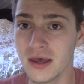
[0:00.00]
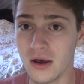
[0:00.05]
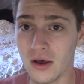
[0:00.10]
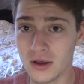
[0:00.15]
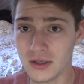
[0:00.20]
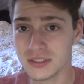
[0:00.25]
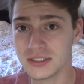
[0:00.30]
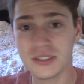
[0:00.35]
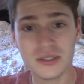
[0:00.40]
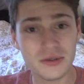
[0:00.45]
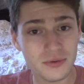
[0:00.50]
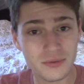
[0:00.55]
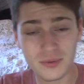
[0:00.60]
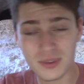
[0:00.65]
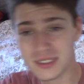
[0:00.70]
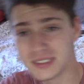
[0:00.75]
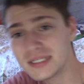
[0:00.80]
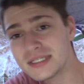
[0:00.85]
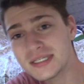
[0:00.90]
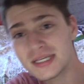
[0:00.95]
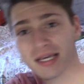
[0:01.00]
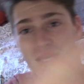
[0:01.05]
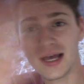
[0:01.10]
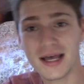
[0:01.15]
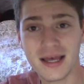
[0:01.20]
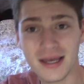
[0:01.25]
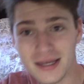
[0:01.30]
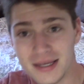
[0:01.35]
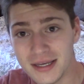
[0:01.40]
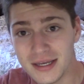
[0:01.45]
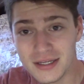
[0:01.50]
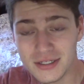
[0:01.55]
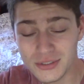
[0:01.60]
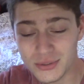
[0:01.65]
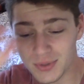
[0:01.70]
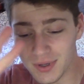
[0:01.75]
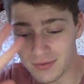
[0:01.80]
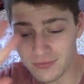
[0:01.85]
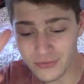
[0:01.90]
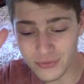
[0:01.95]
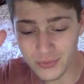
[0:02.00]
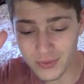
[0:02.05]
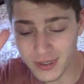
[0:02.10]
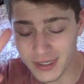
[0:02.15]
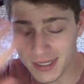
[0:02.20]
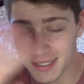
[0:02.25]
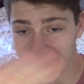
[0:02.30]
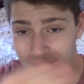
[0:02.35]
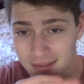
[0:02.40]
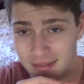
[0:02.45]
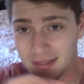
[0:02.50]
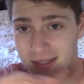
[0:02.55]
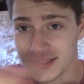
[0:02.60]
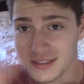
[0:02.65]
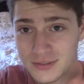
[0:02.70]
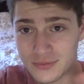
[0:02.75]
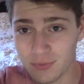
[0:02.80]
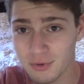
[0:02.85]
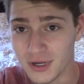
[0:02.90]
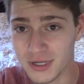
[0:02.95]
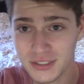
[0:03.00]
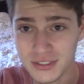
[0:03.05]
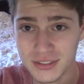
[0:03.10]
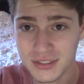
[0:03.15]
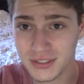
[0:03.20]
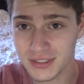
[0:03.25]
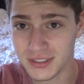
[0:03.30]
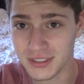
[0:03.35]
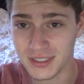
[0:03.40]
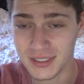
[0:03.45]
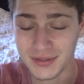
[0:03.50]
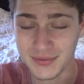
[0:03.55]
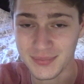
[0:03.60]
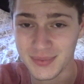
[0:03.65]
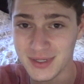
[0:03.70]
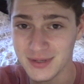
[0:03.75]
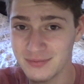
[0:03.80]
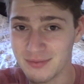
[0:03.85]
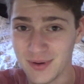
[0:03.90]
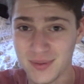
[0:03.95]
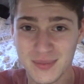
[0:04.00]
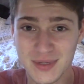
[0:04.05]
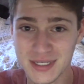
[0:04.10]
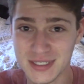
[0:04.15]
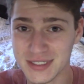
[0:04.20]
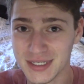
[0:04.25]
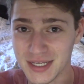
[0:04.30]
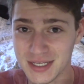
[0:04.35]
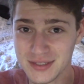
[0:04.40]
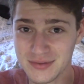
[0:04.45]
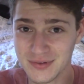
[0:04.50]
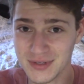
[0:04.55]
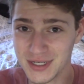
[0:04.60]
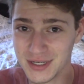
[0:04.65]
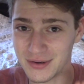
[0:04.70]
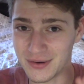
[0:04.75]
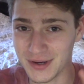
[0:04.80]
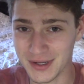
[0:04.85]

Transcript: Also, I wanted to say hi to everyone that's watched the AP Environmental Science video.